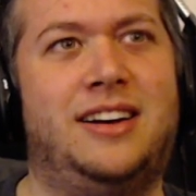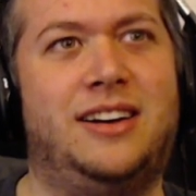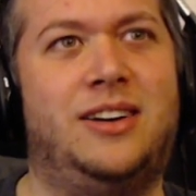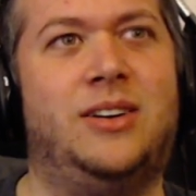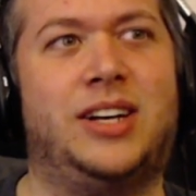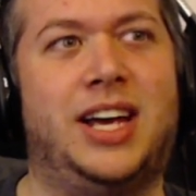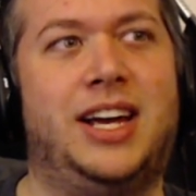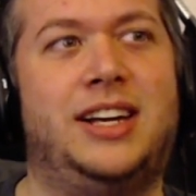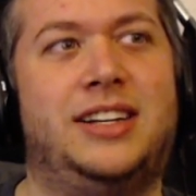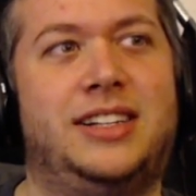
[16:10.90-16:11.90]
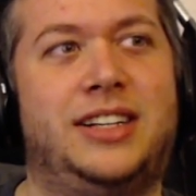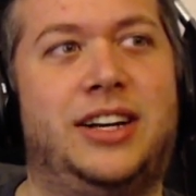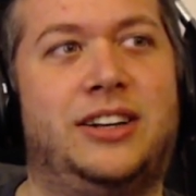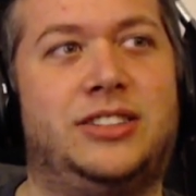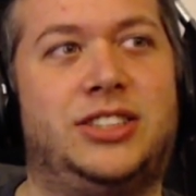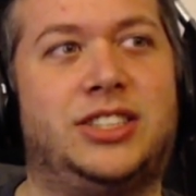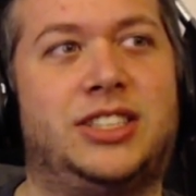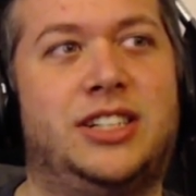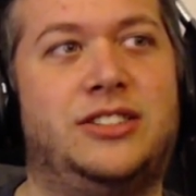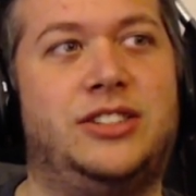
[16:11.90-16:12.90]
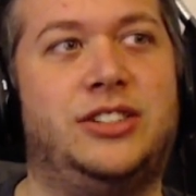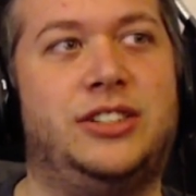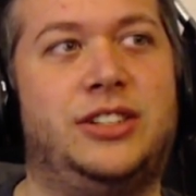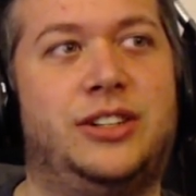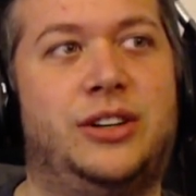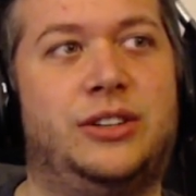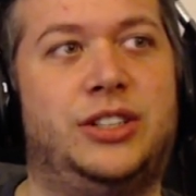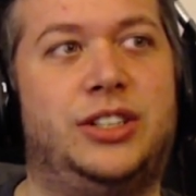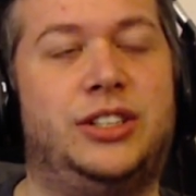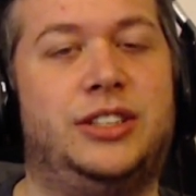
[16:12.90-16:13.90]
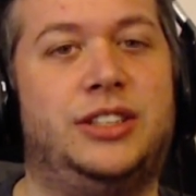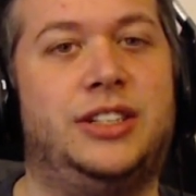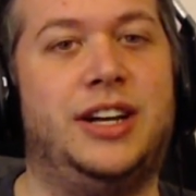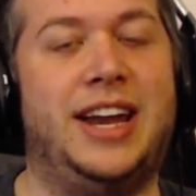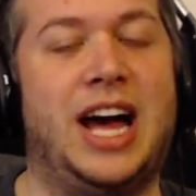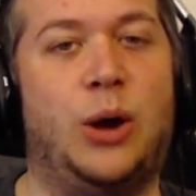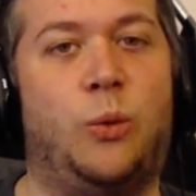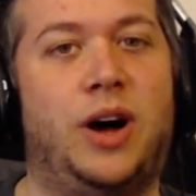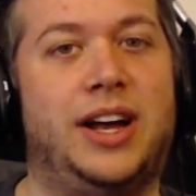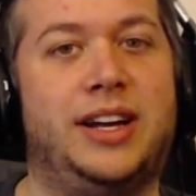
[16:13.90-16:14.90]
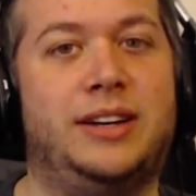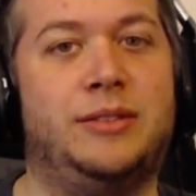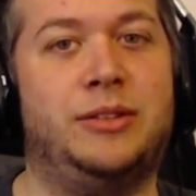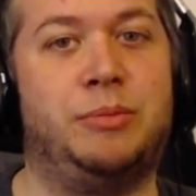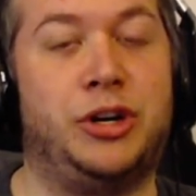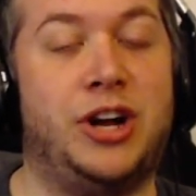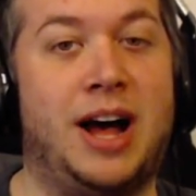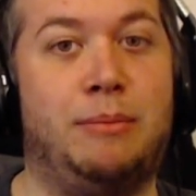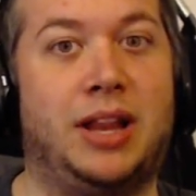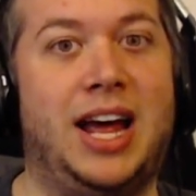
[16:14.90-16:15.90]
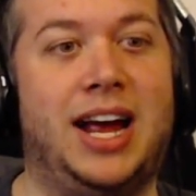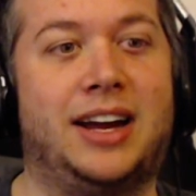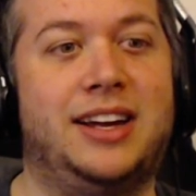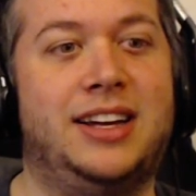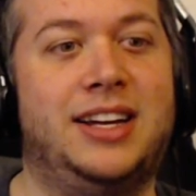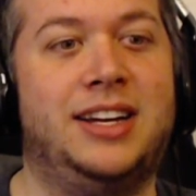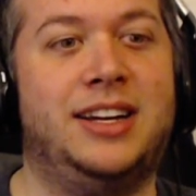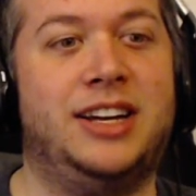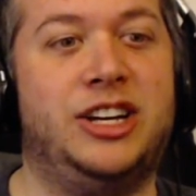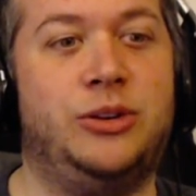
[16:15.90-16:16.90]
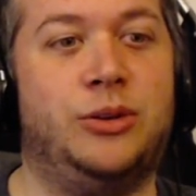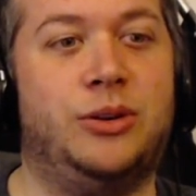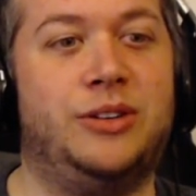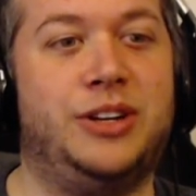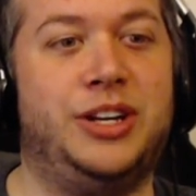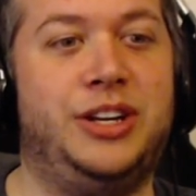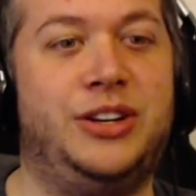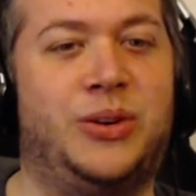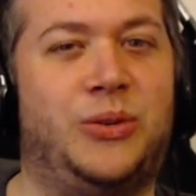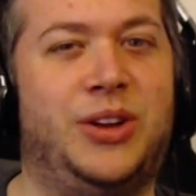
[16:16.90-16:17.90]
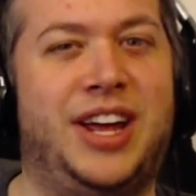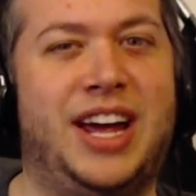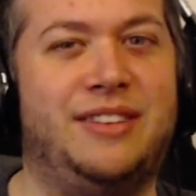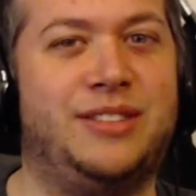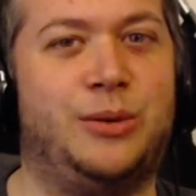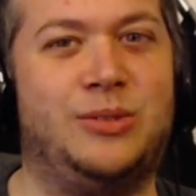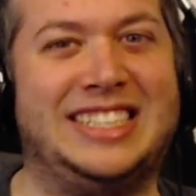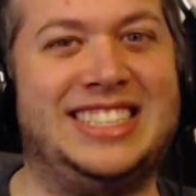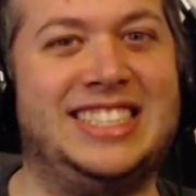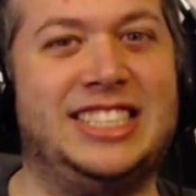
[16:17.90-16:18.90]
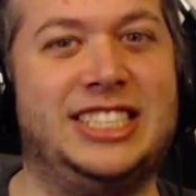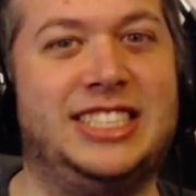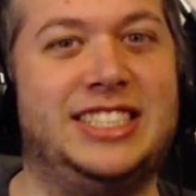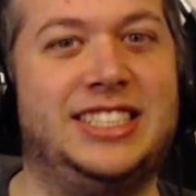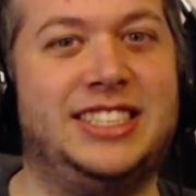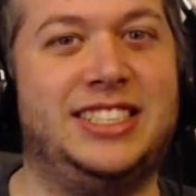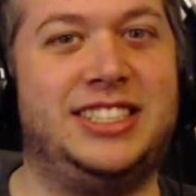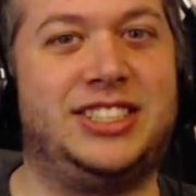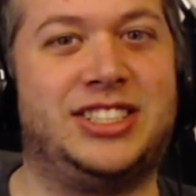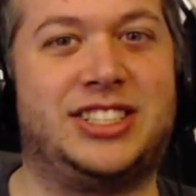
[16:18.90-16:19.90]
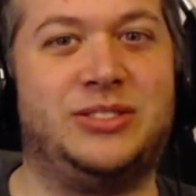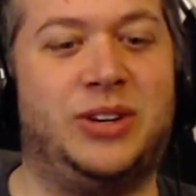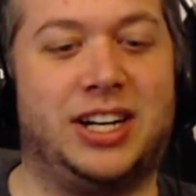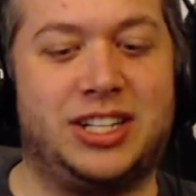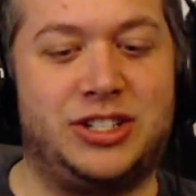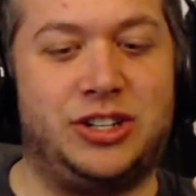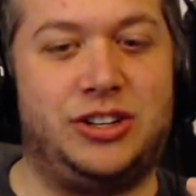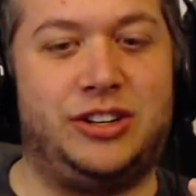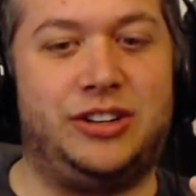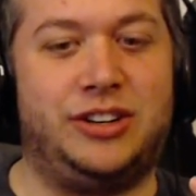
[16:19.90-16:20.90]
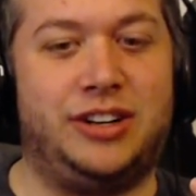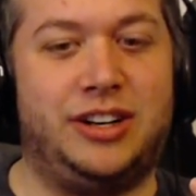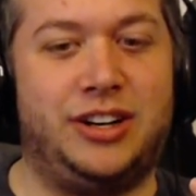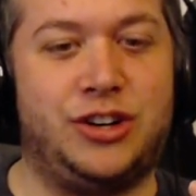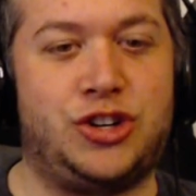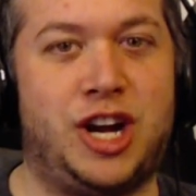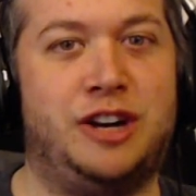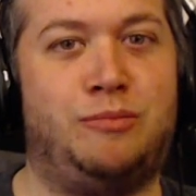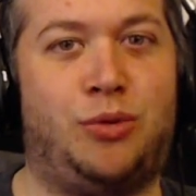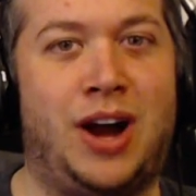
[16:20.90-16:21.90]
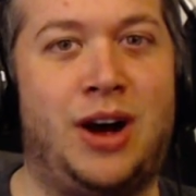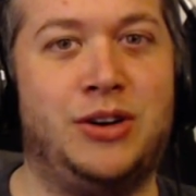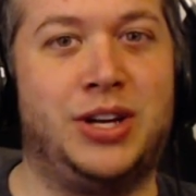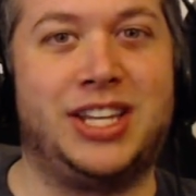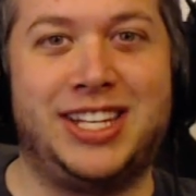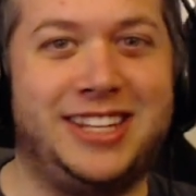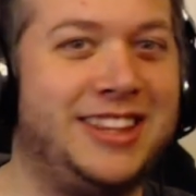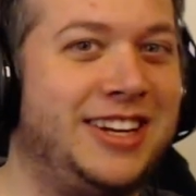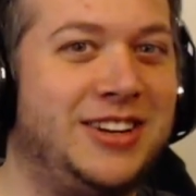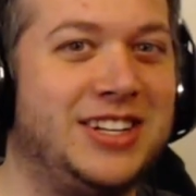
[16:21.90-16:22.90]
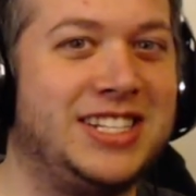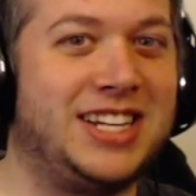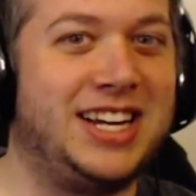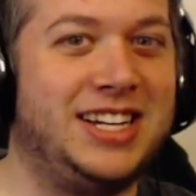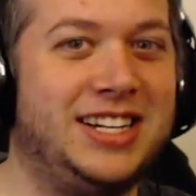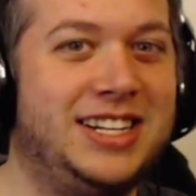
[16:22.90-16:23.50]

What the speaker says: okay, you know, just because you're not white, but you're not black, you don't really have the, just what, because you're a shade of brown, you think you can say it?